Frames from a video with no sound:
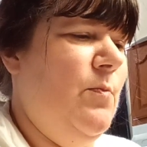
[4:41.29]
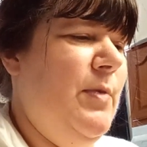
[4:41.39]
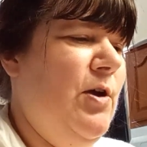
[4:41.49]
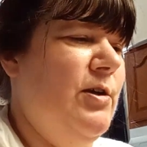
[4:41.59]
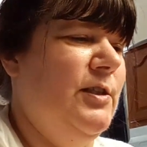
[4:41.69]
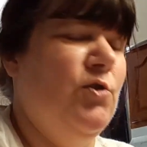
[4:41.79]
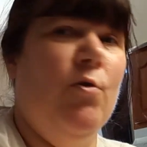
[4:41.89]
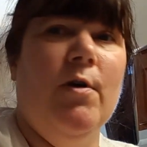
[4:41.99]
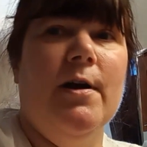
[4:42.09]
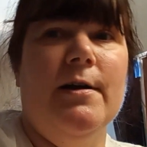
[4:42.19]
because
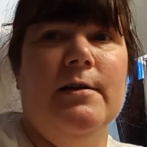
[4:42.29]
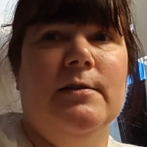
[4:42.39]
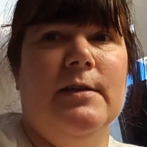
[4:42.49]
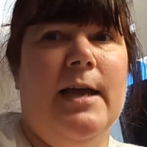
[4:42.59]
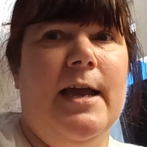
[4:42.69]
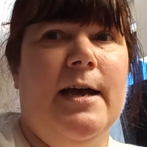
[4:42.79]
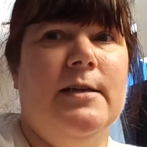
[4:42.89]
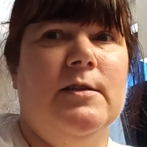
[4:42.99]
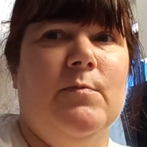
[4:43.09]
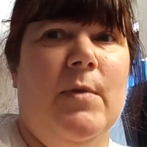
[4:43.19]
Tora
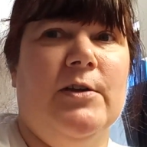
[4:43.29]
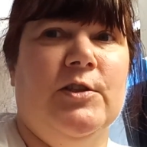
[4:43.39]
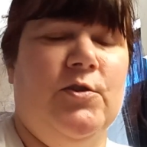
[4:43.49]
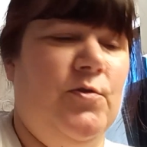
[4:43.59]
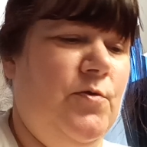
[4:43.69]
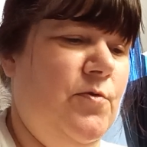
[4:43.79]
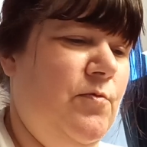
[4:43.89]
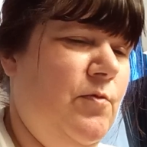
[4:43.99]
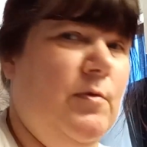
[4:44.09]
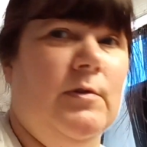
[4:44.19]
and
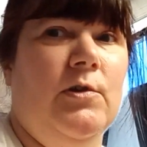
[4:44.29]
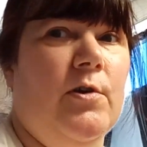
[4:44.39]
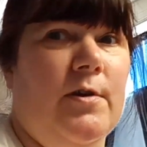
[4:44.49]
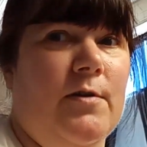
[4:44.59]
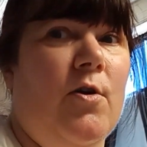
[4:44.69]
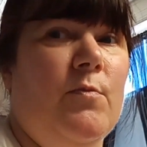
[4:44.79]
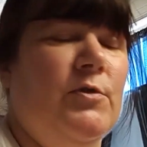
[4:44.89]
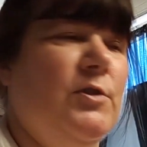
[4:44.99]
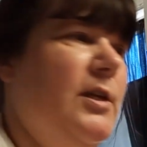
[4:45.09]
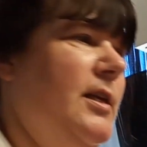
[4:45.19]
Masu look
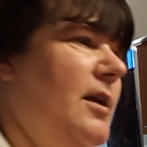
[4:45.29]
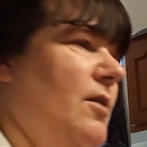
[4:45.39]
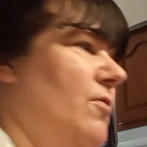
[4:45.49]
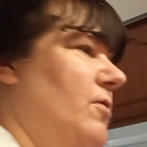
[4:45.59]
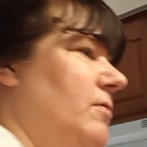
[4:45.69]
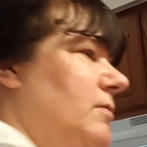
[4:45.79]
almost identical.